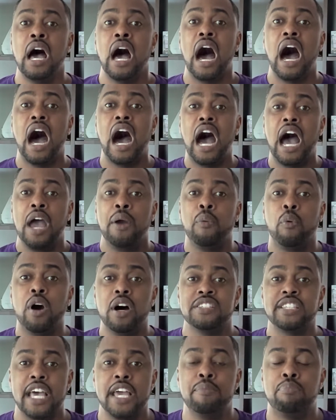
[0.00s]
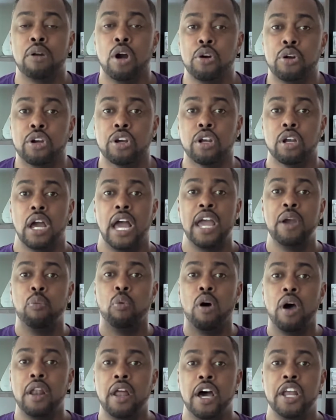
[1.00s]
I was a broker, a
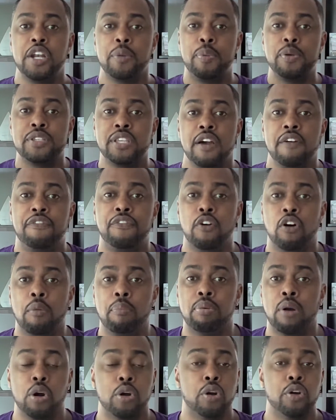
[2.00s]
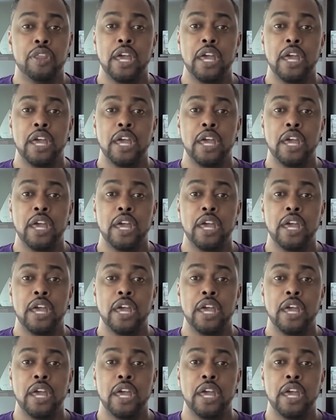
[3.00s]
100% full broker.